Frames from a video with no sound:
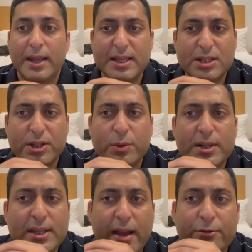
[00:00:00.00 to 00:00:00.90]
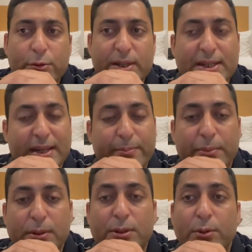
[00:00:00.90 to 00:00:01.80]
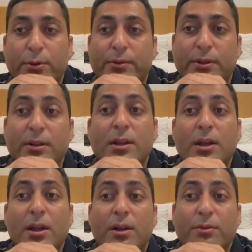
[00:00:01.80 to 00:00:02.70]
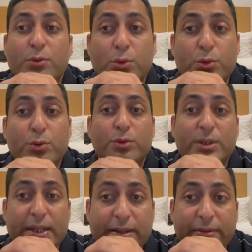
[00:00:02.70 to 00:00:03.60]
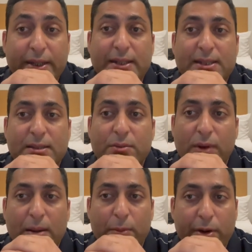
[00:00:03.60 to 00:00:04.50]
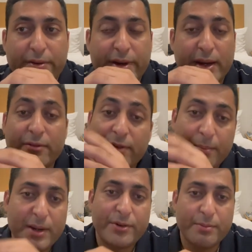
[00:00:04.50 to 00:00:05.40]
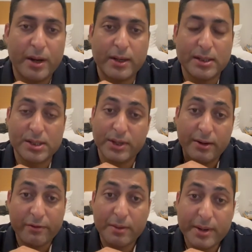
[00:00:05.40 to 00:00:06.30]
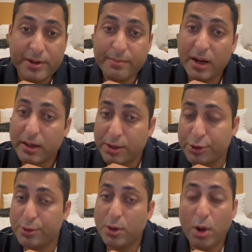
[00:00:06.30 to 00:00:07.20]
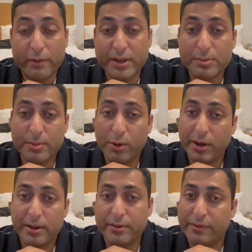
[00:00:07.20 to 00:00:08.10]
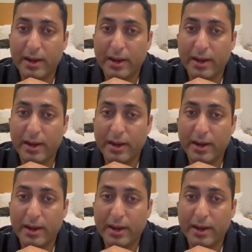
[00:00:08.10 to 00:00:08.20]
Steroids have to be tapered over 2 to 3 weeks while monitoring inflammatory markers. Inflammatory markers should always be monitored